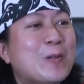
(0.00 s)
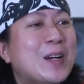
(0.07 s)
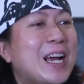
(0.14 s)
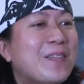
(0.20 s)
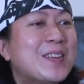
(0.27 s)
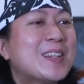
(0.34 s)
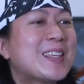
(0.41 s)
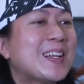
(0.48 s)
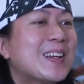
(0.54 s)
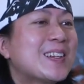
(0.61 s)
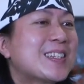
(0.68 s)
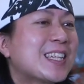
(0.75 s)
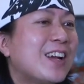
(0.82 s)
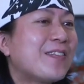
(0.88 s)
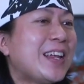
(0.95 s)
We have these little
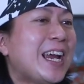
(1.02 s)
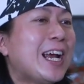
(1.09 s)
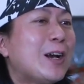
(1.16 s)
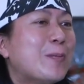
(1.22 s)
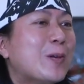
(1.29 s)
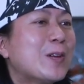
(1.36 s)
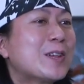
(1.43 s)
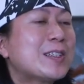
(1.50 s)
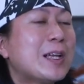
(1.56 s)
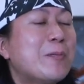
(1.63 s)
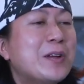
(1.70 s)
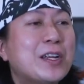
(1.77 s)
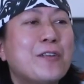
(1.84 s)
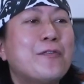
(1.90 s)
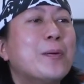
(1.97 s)
stuffed animals that
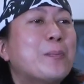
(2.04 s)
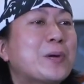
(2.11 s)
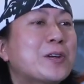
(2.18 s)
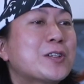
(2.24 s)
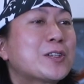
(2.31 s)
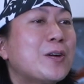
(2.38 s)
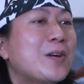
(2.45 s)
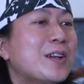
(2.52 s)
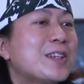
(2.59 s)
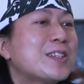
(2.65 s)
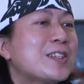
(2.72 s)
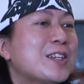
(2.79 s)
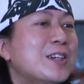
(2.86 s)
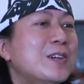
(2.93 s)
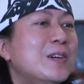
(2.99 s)
we give them
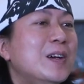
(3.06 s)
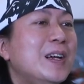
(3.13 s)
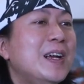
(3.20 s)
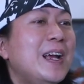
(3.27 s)
personas to.